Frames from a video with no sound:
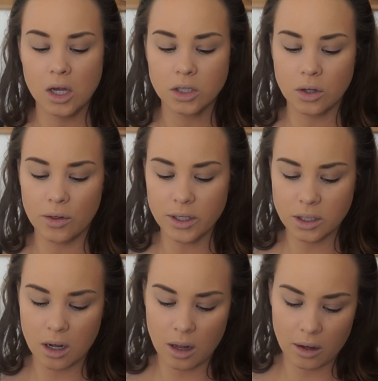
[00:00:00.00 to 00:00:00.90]
So this
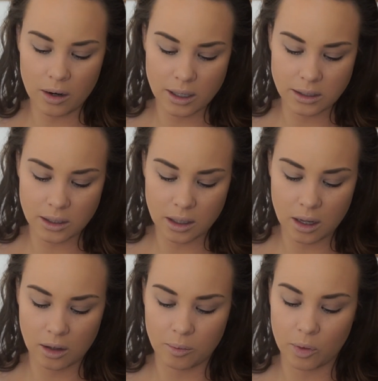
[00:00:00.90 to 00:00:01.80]
color is in the
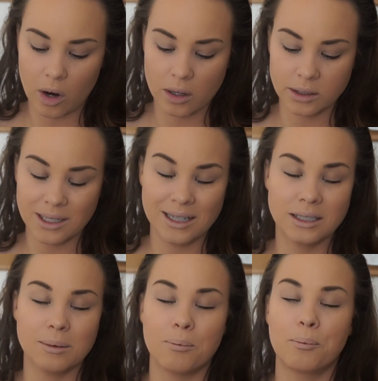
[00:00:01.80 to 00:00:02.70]
color Bronze and
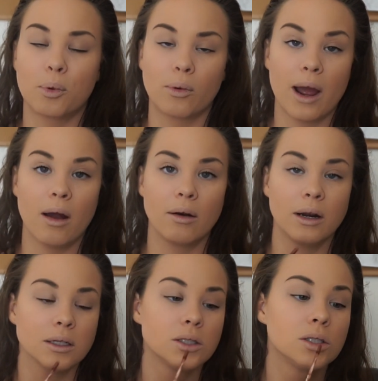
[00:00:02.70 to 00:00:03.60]
it's a brown
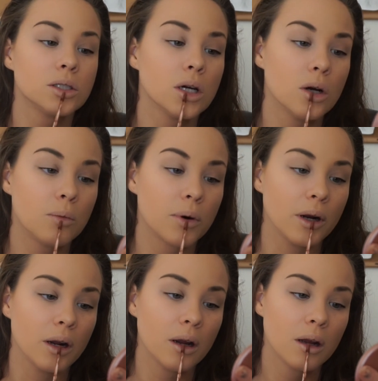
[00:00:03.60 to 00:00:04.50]
and it's so
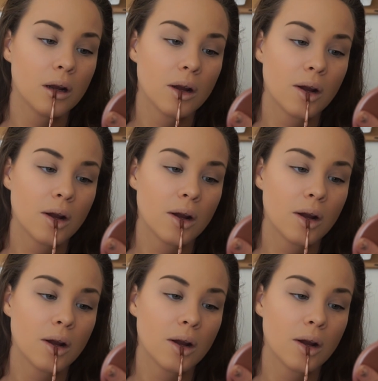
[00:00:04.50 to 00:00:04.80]
pretty.